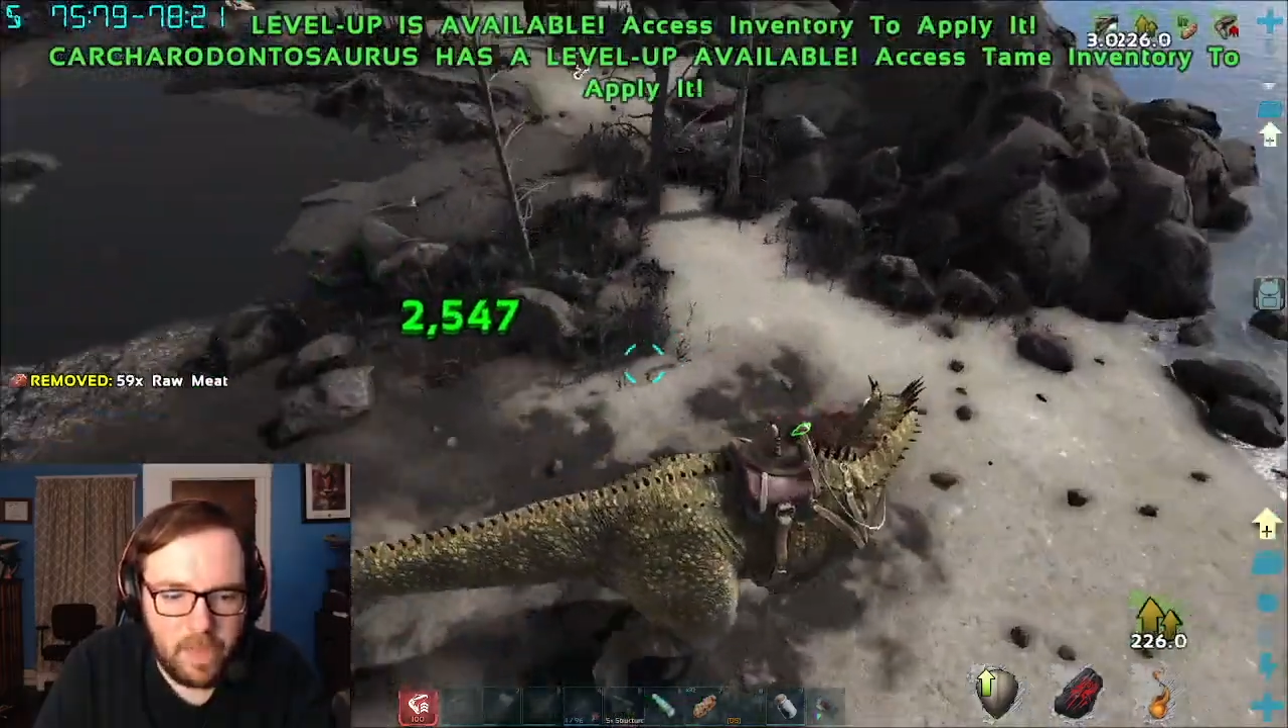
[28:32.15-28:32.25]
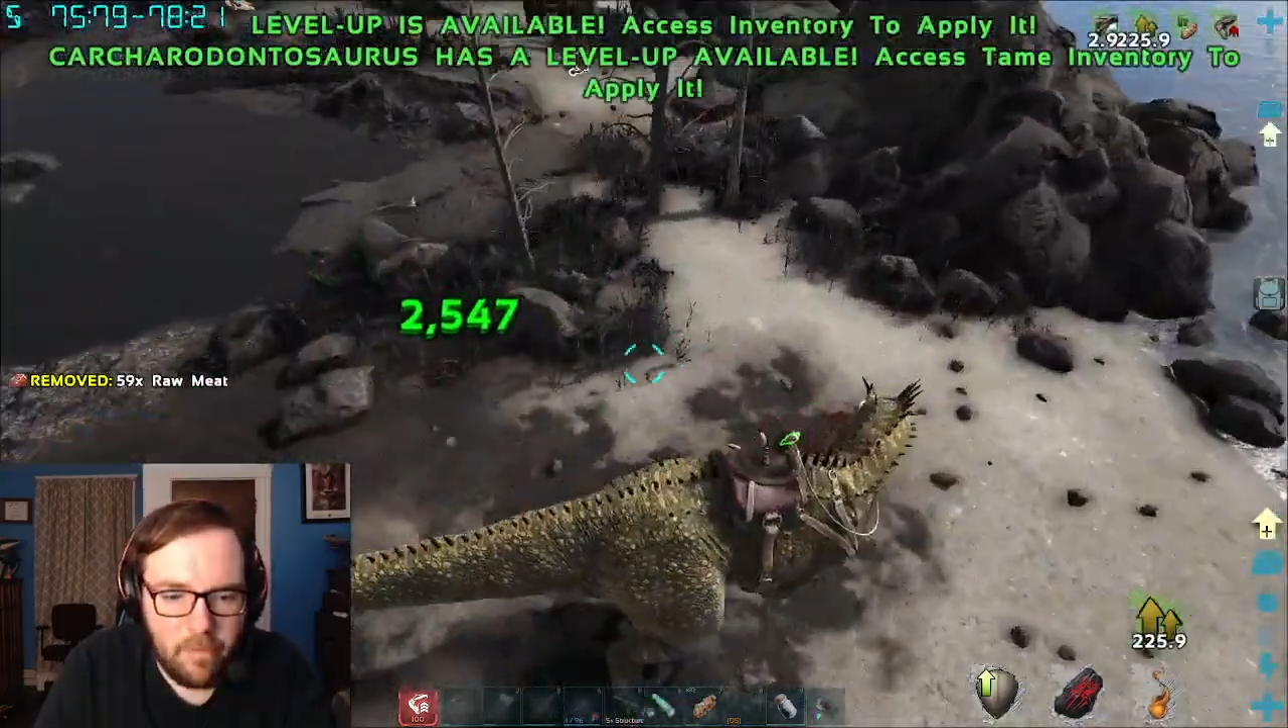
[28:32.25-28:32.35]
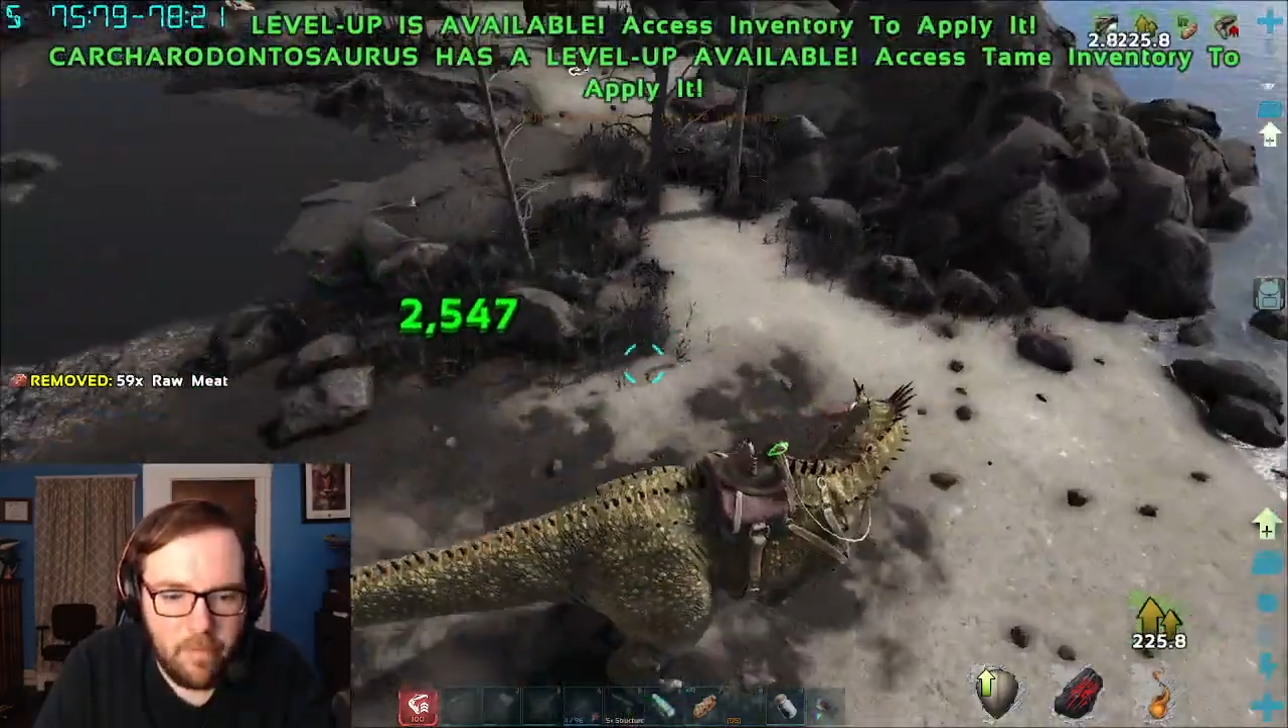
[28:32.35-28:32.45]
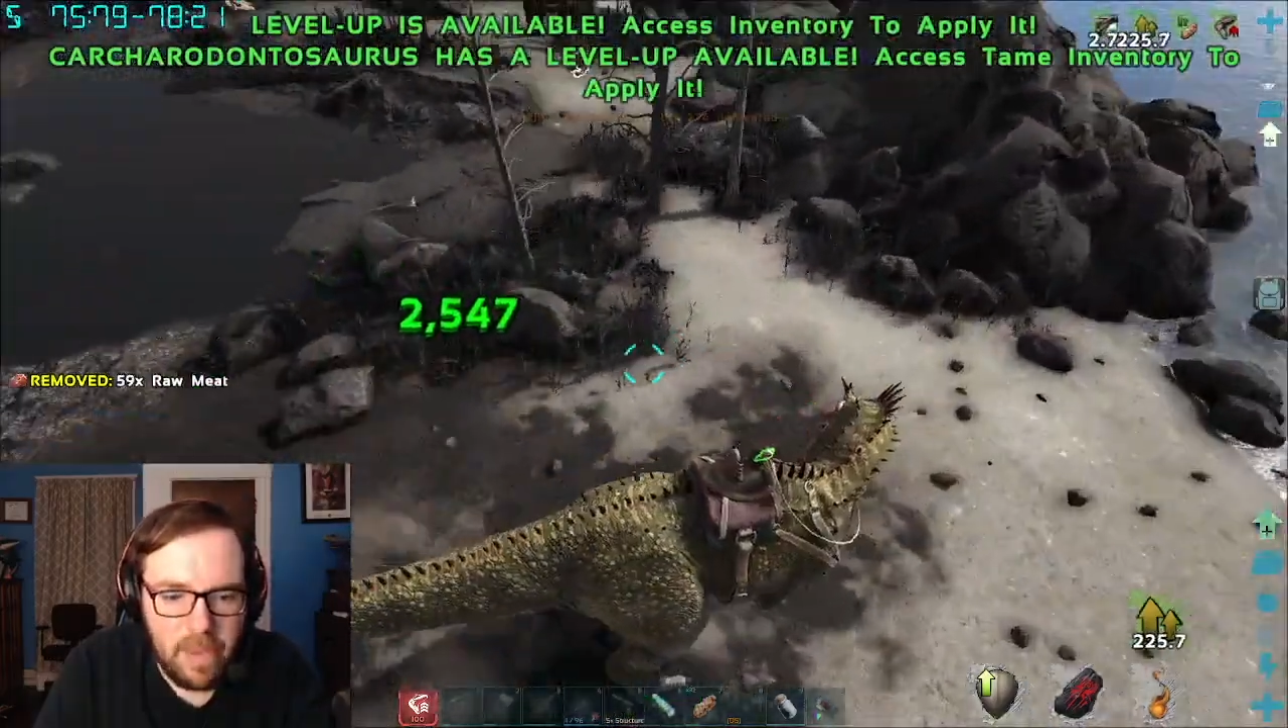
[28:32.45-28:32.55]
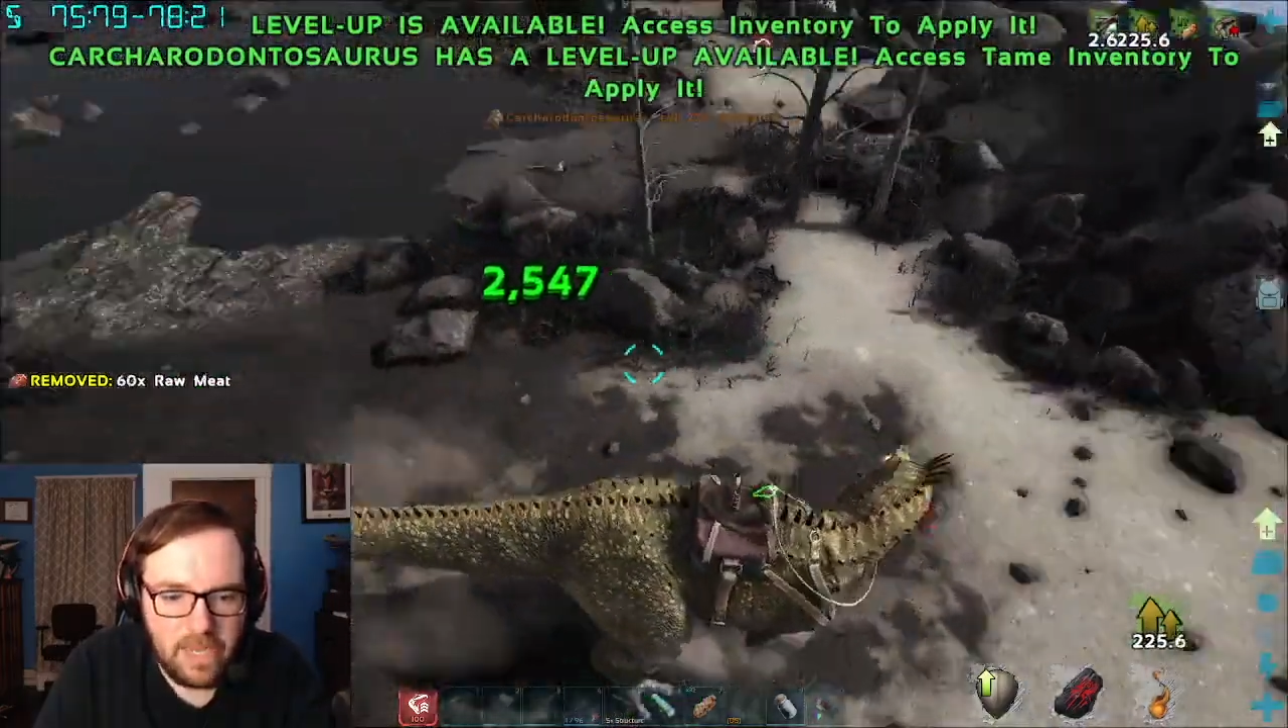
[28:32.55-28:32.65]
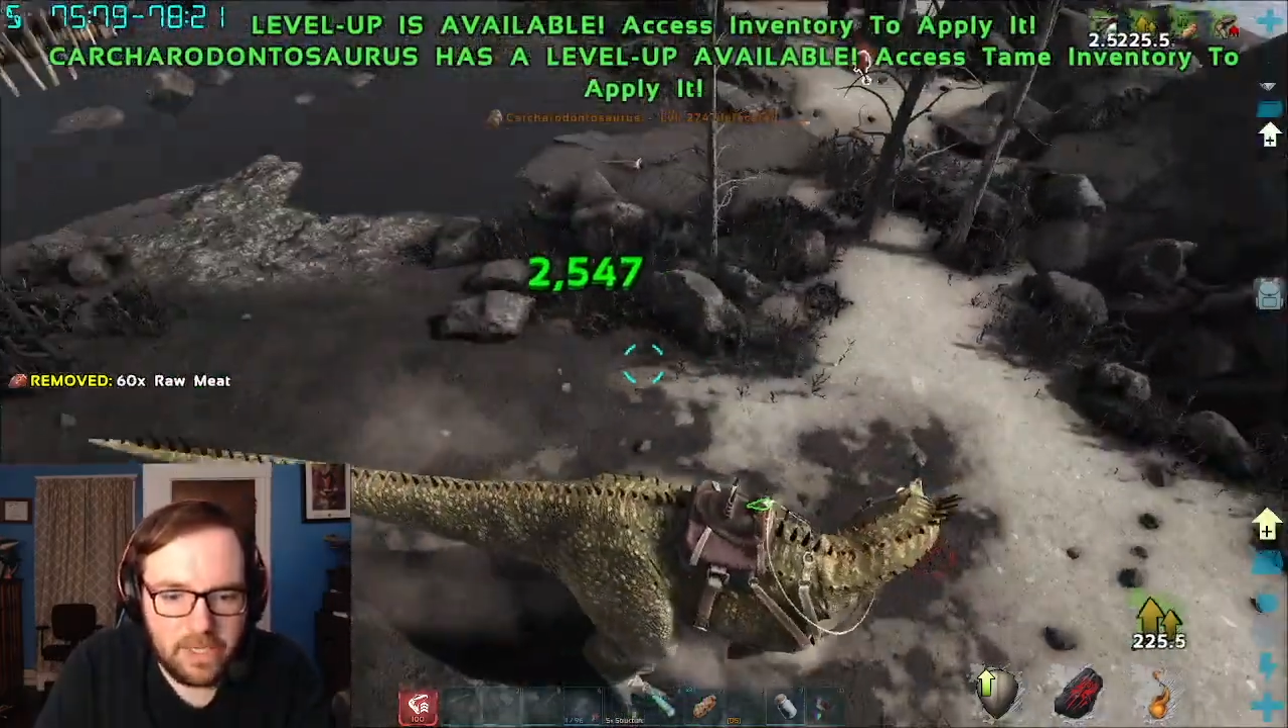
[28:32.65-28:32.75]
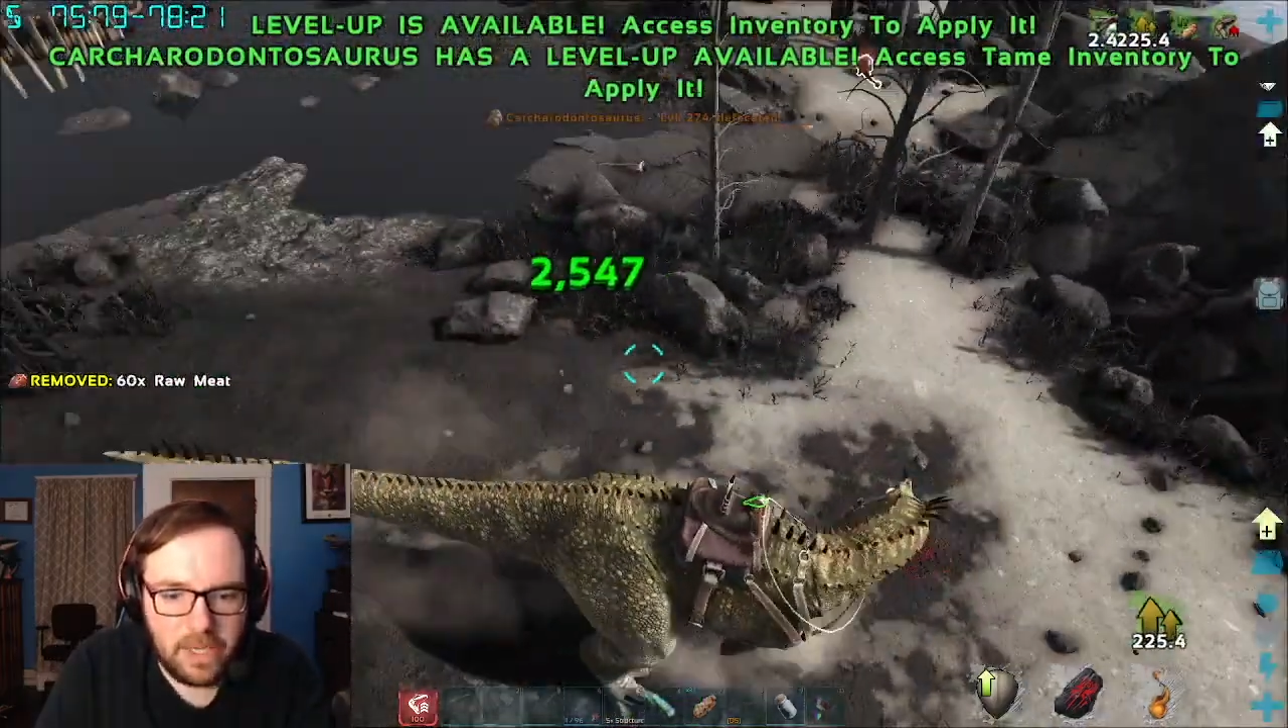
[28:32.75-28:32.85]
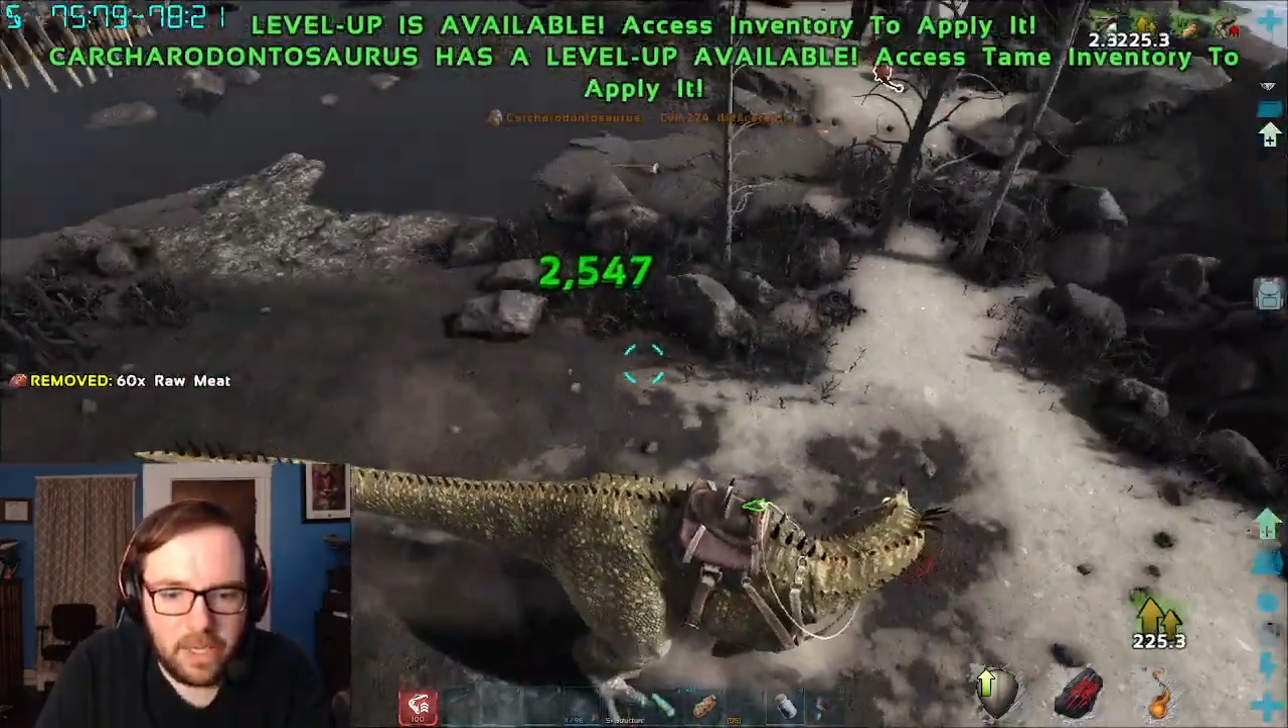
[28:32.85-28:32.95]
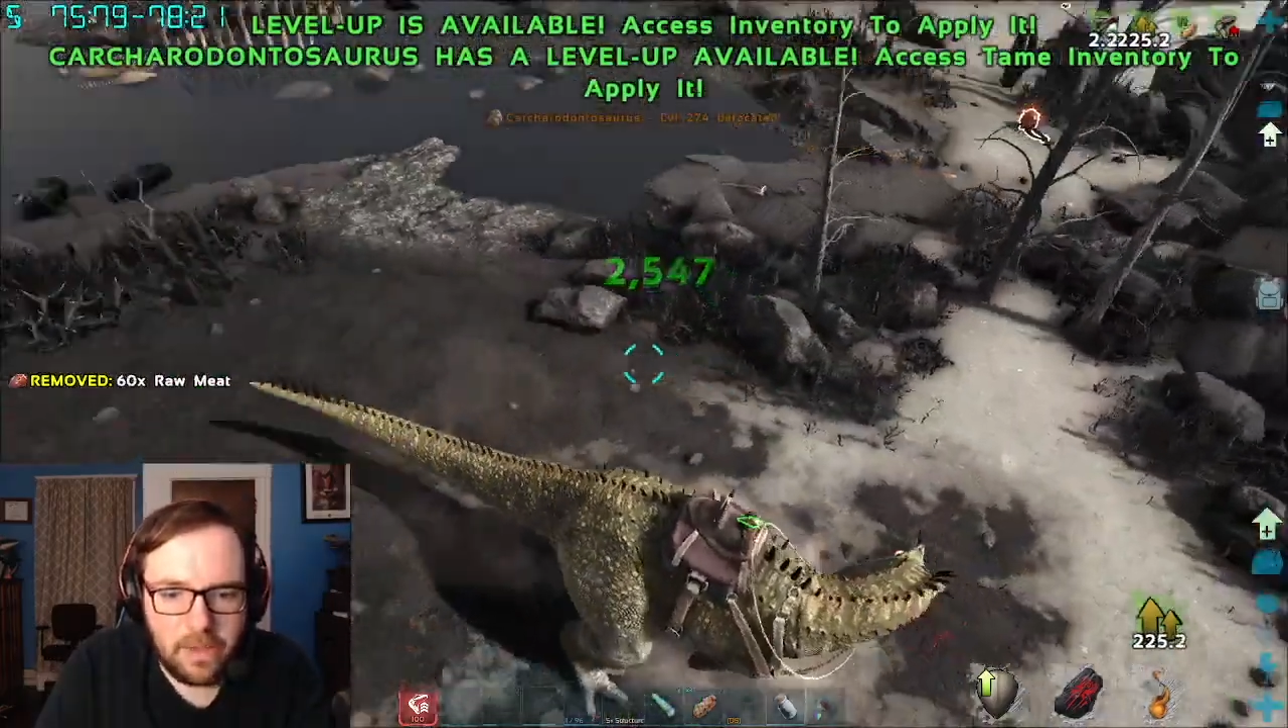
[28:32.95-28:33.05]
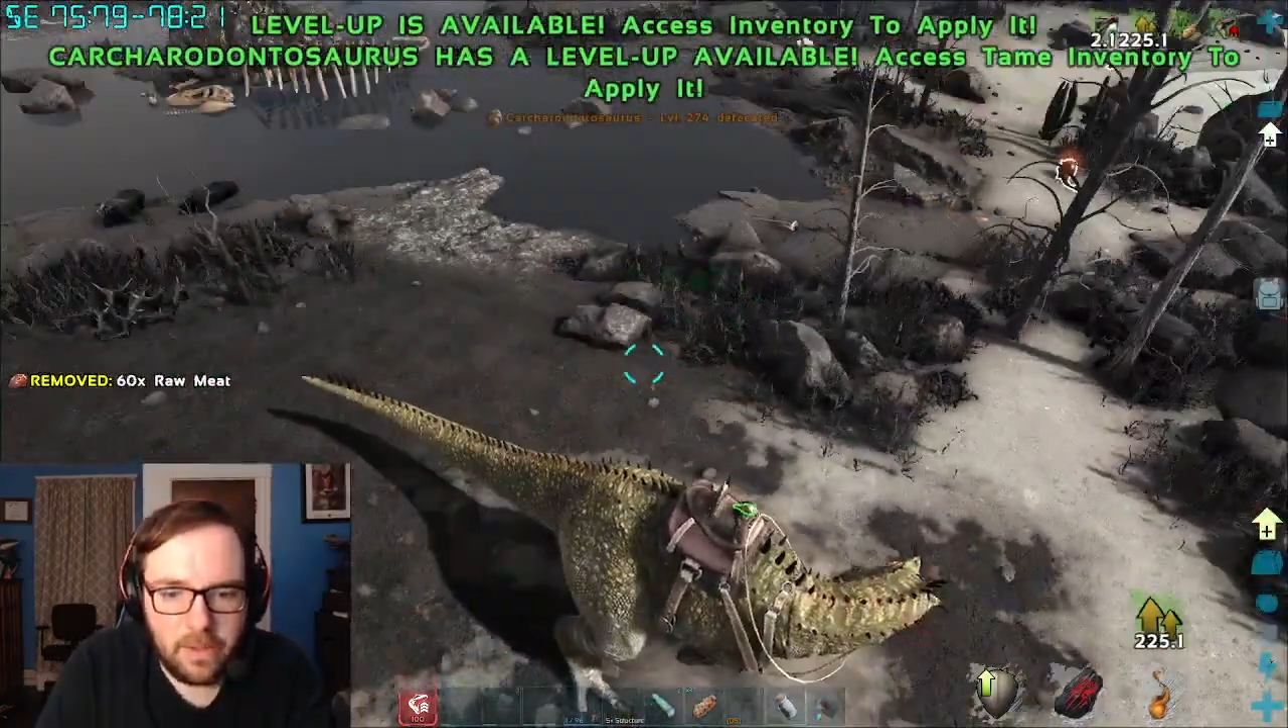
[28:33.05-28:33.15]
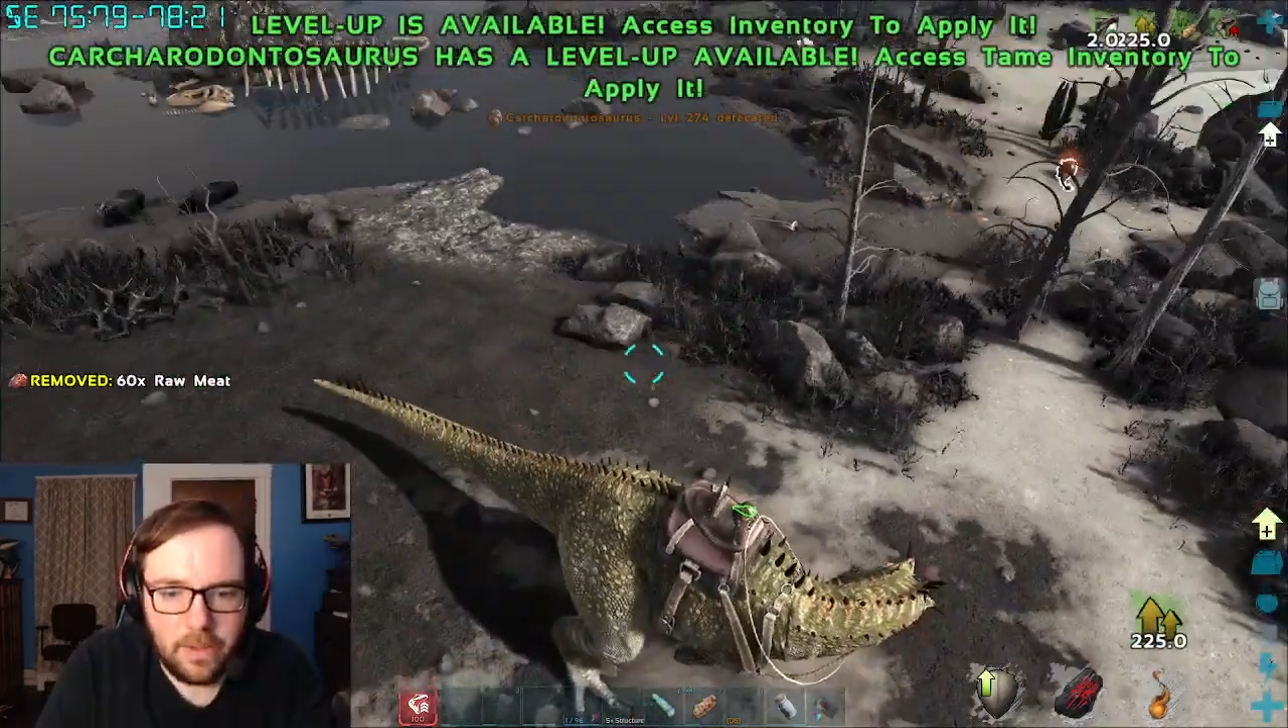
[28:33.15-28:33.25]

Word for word: amazing.